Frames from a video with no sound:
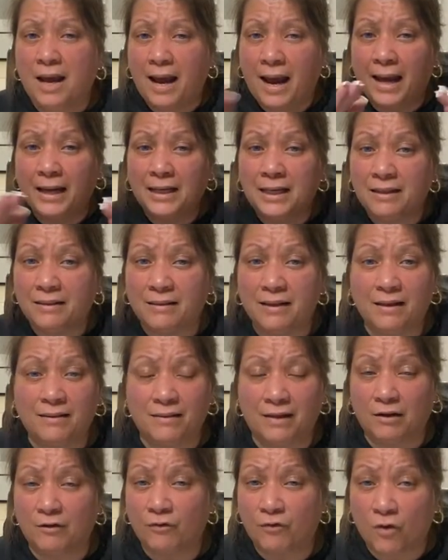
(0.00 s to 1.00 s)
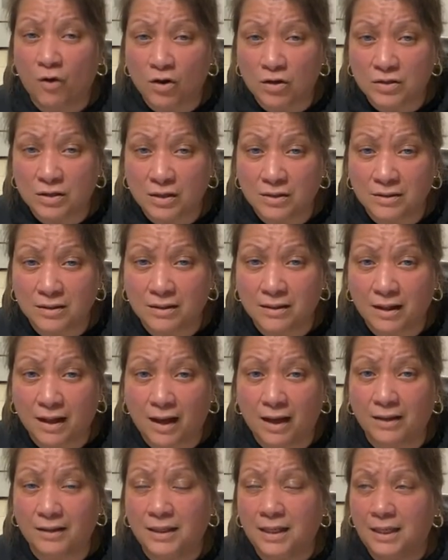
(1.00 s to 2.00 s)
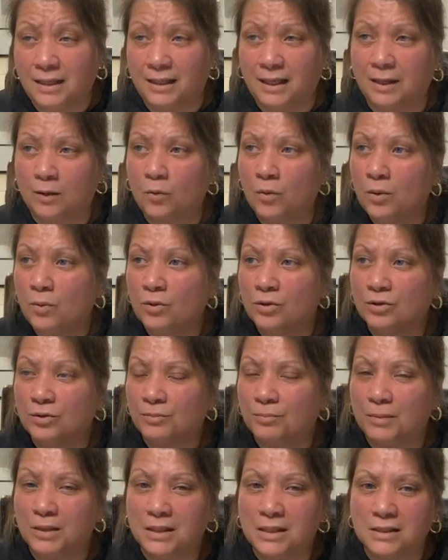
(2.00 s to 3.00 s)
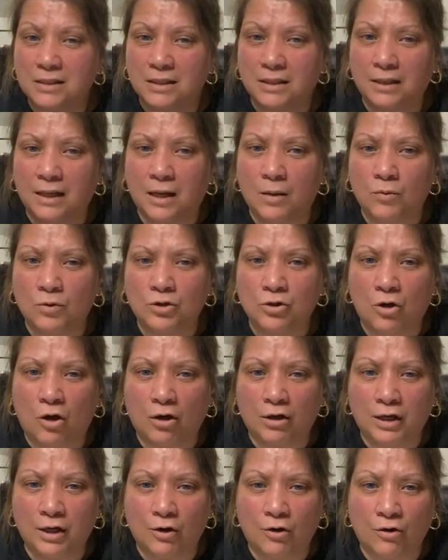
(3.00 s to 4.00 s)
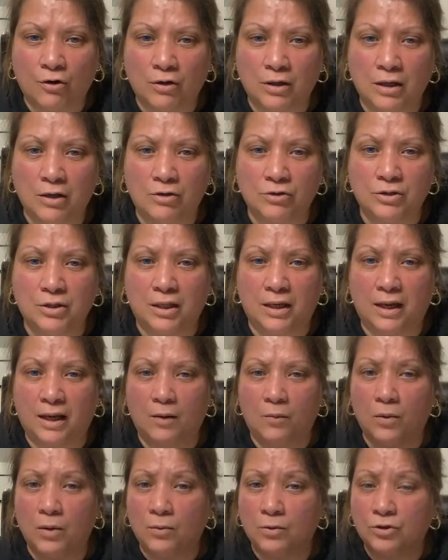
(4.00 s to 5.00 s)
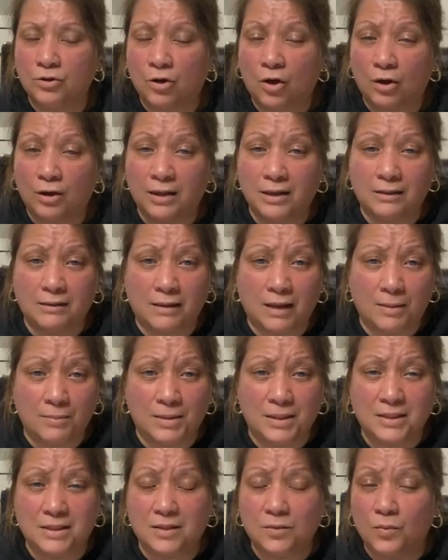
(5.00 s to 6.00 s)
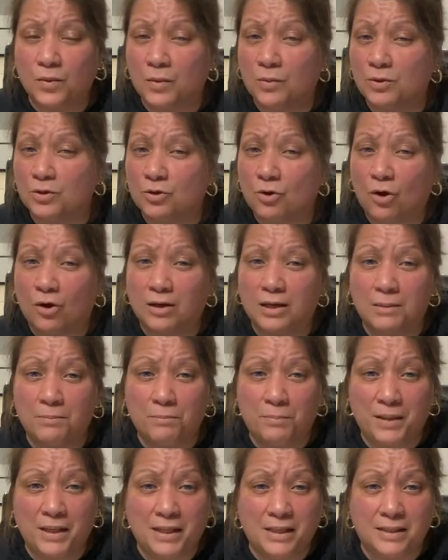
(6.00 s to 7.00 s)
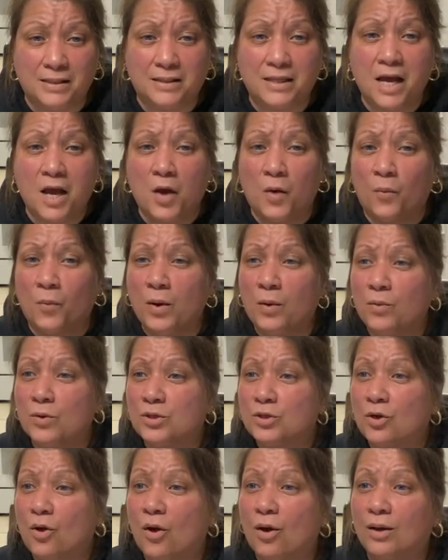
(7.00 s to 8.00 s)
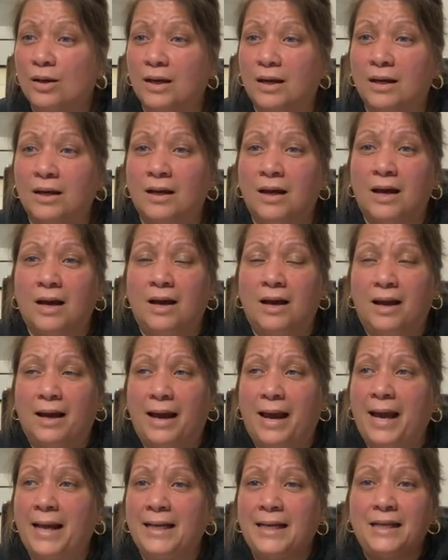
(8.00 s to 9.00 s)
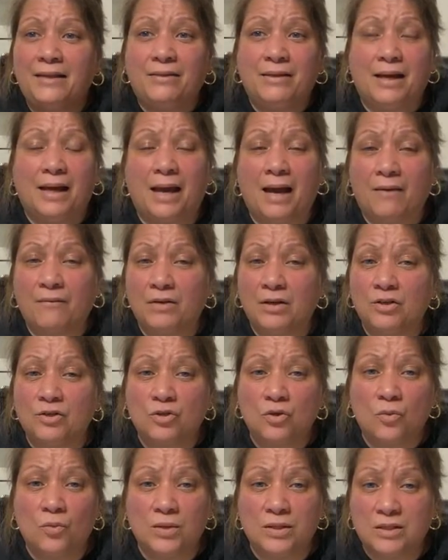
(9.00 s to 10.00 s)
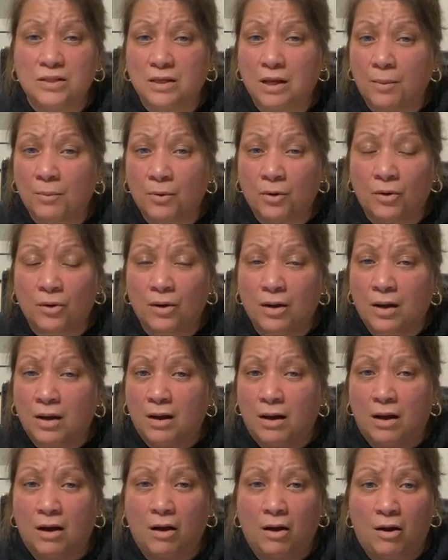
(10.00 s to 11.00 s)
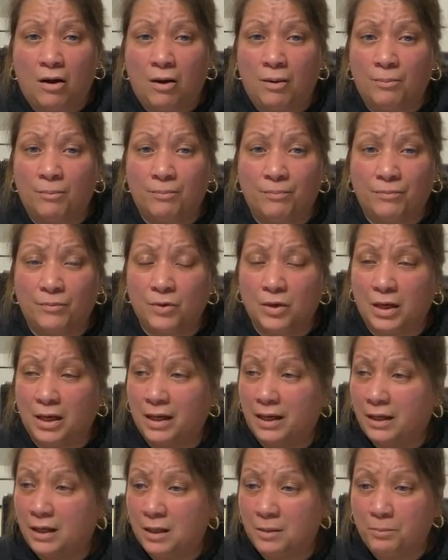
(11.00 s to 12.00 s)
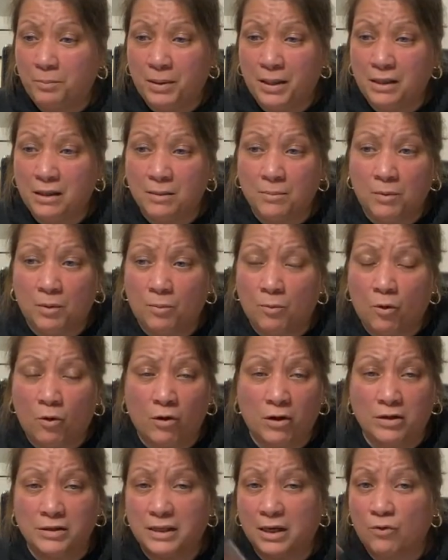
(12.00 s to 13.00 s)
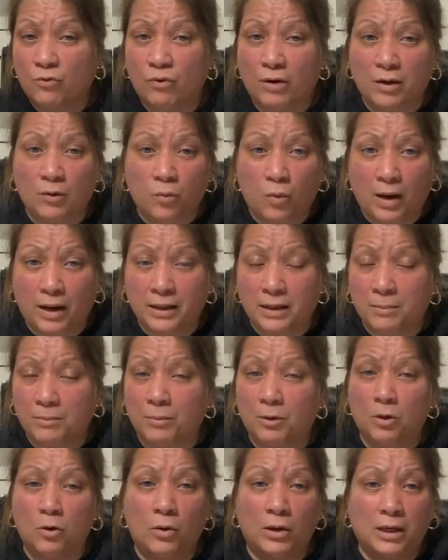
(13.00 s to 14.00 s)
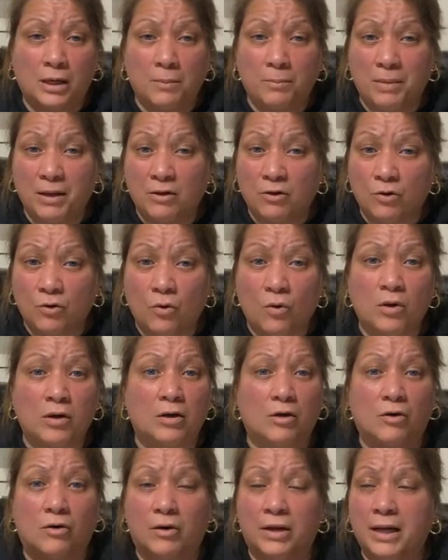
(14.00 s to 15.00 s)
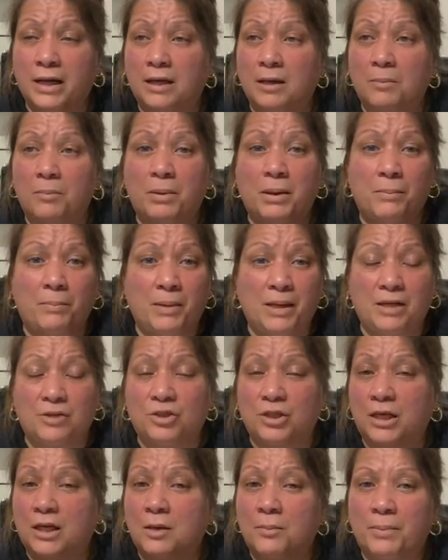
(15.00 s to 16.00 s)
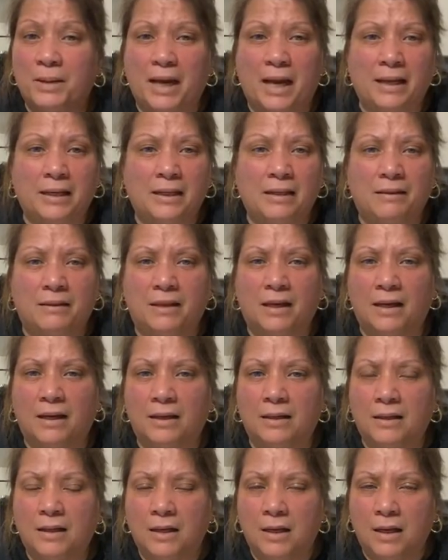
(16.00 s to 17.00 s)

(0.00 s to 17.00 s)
Anything that falls under that, like Melissa and I were talking earlier today, we were talking lemons, we were talking bees, we were talking anything having to do with summer. It could be the Memorial Day red, white, and blue. It could be the nautical. It could be beach. It could be anything.